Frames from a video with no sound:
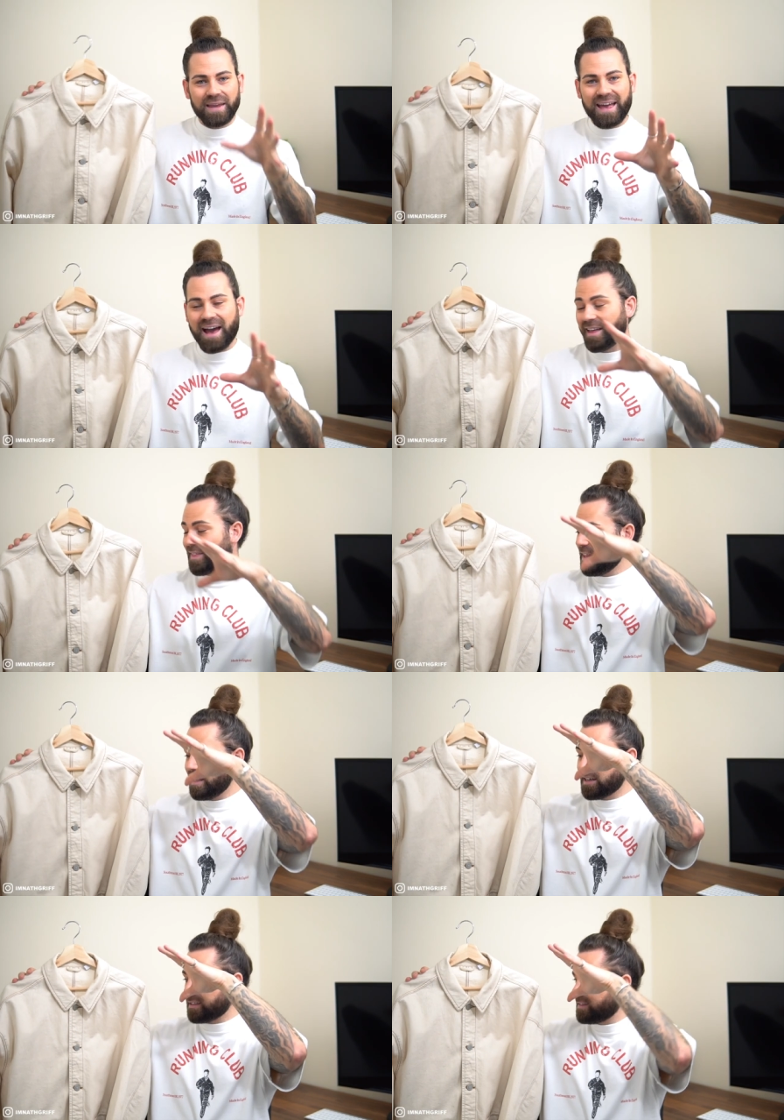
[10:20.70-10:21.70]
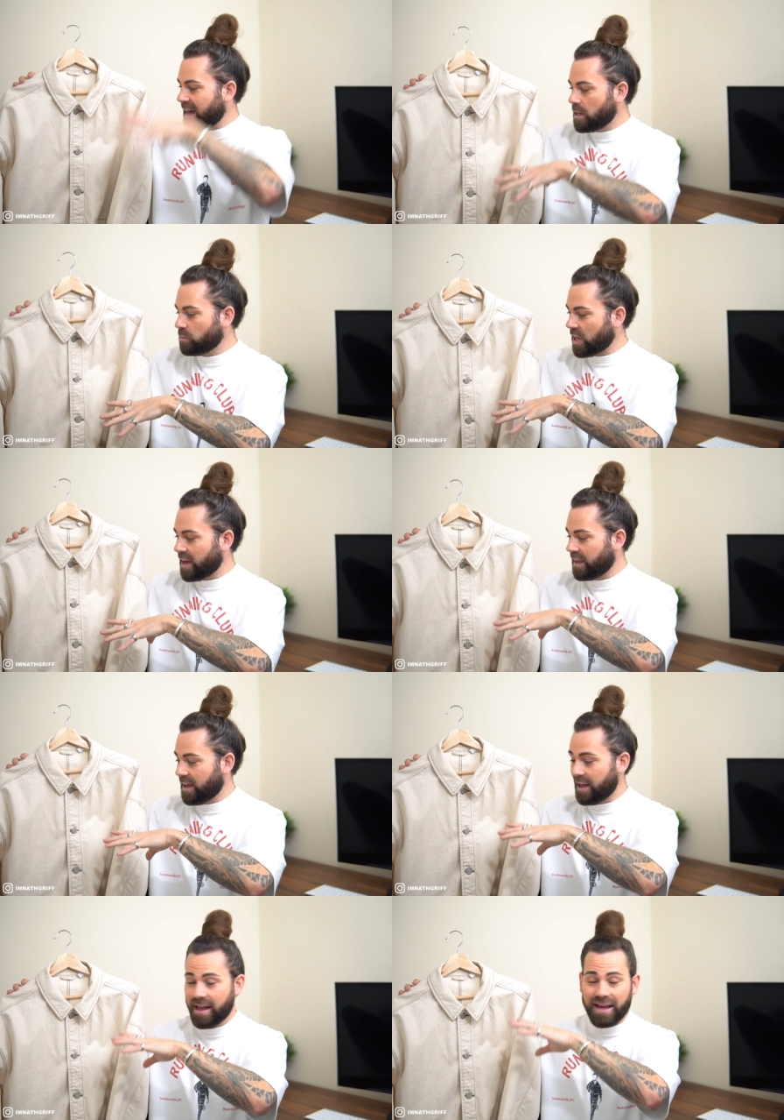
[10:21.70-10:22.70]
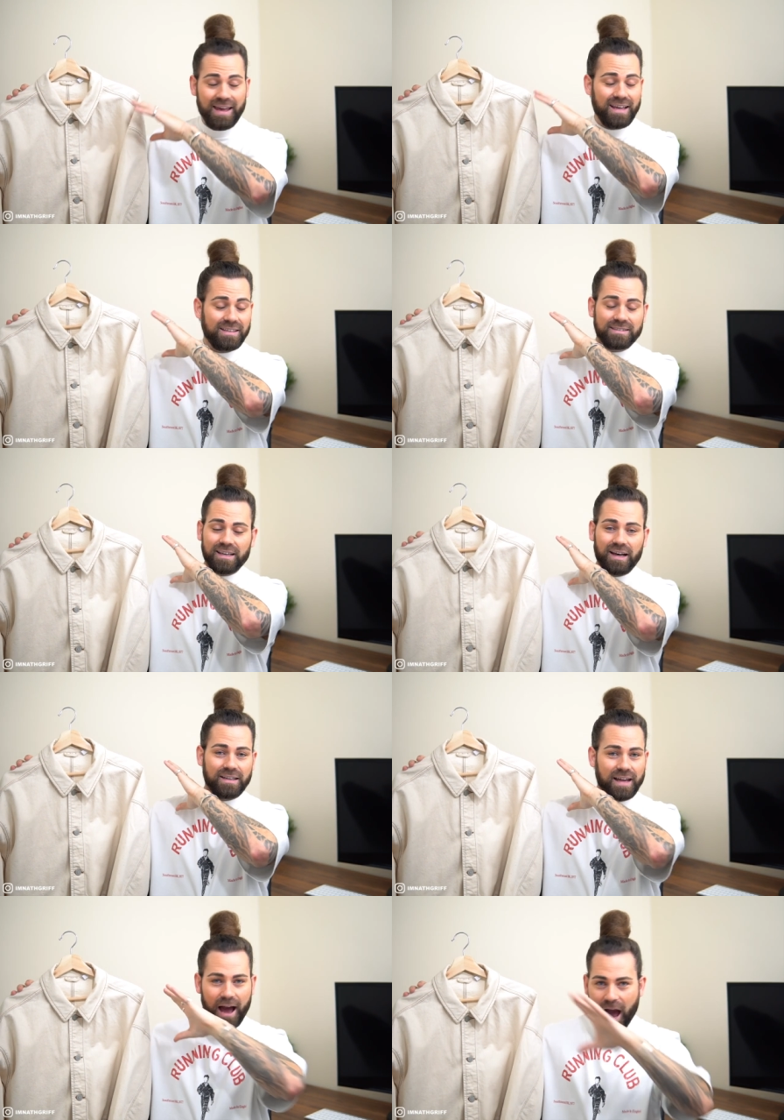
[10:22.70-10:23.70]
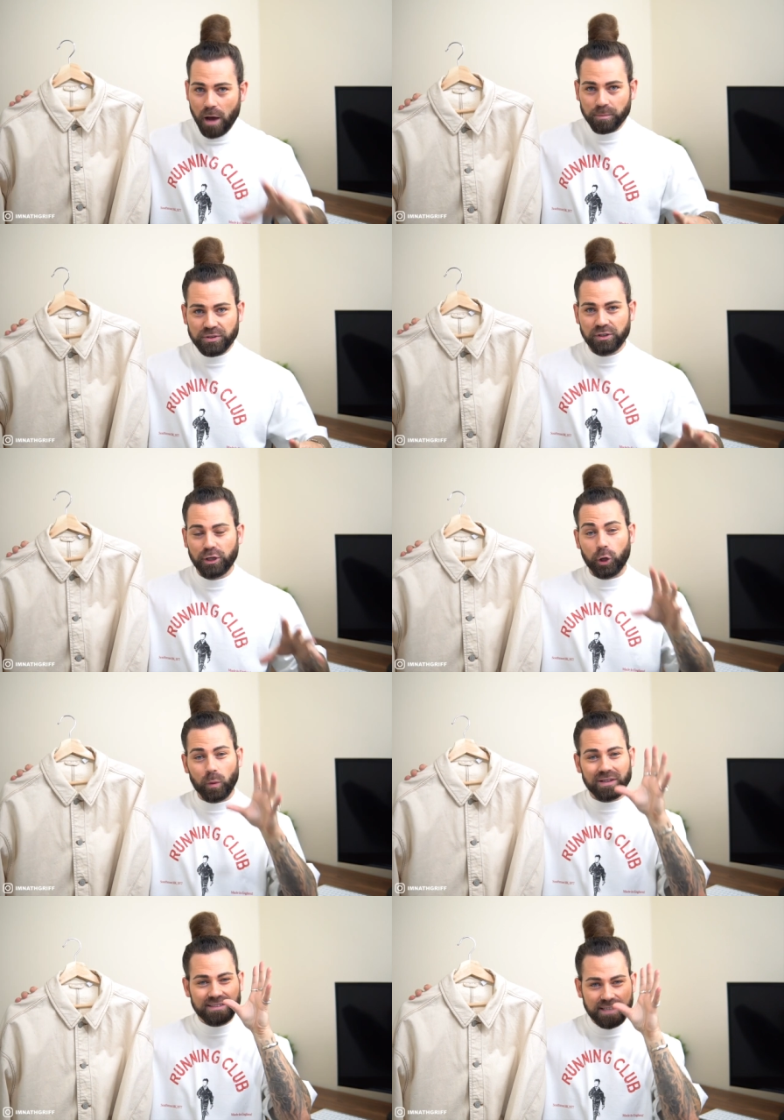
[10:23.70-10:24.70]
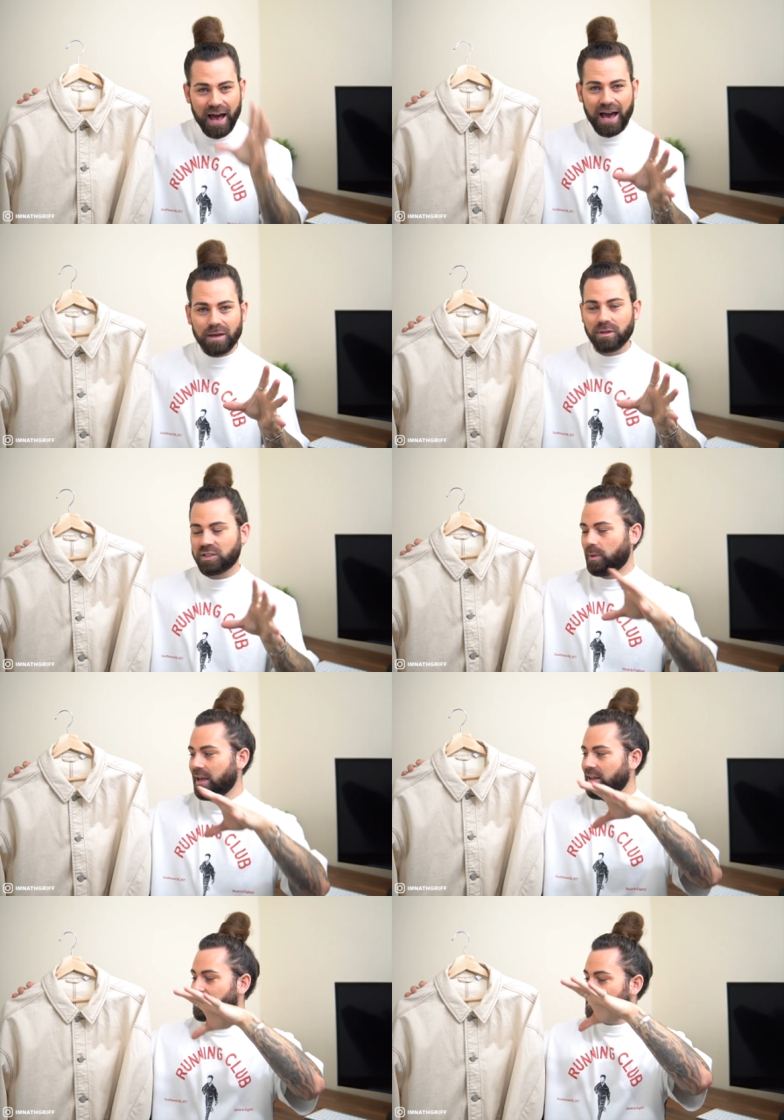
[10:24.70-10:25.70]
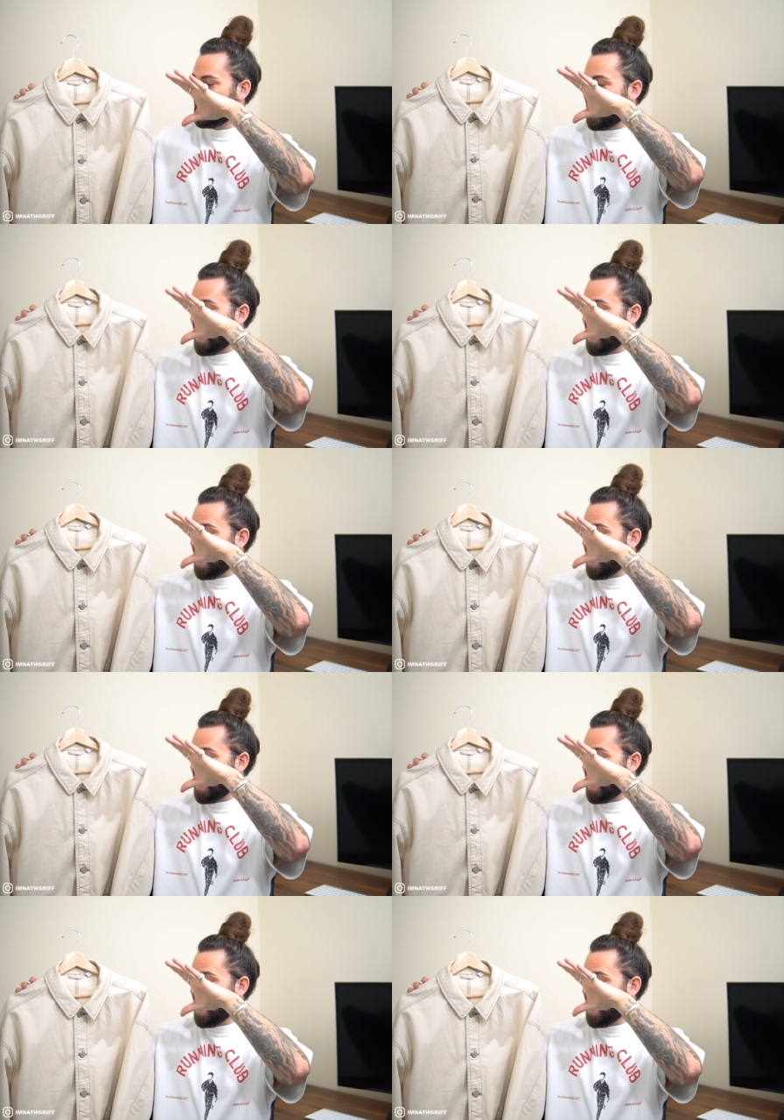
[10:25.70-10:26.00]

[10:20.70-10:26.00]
But yeah, the denim jacket is an absolute timeless piece